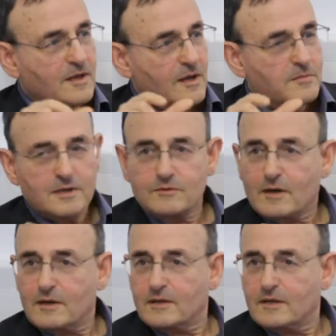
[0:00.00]

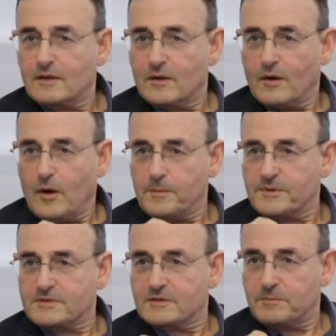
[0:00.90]
diametrically
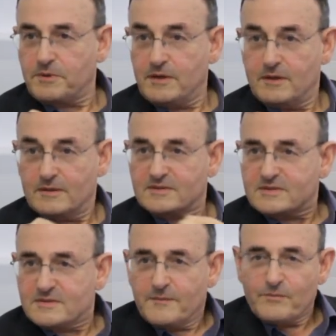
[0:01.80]
opposite
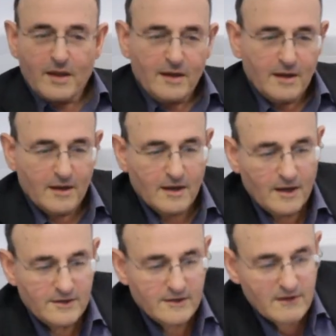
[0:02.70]
opinions.
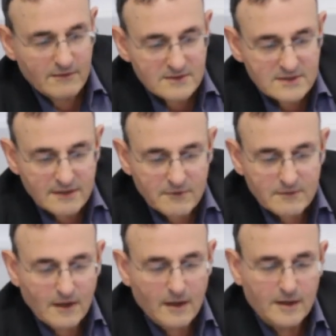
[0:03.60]
They've done this several
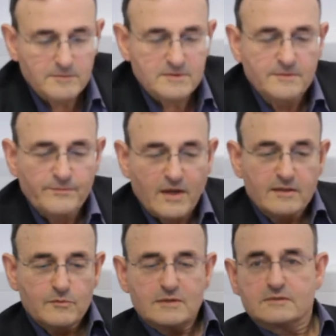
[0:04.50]
times, and
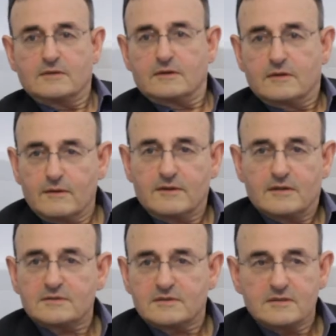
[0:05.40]
the reason they do
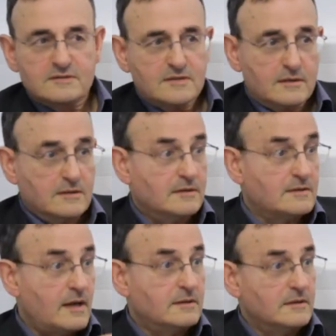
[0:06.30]
this is that
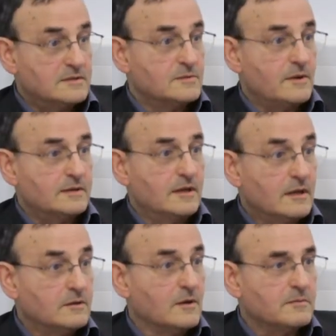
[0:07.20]
that is what
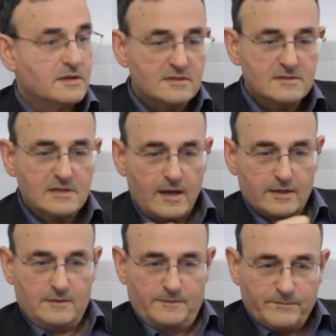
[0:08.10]
economics is
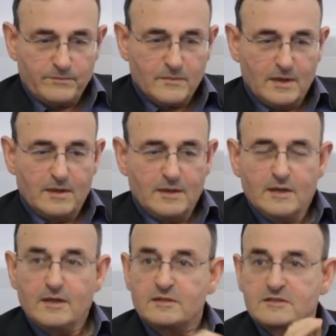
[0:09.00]
like.
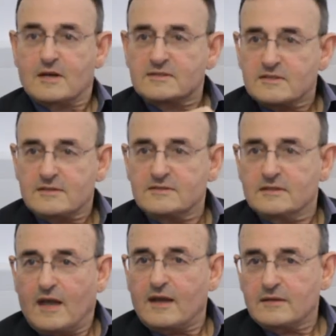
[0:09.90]
It just
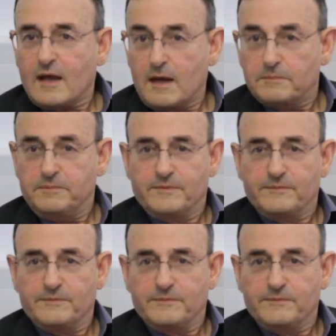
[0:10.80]
doesn't add up.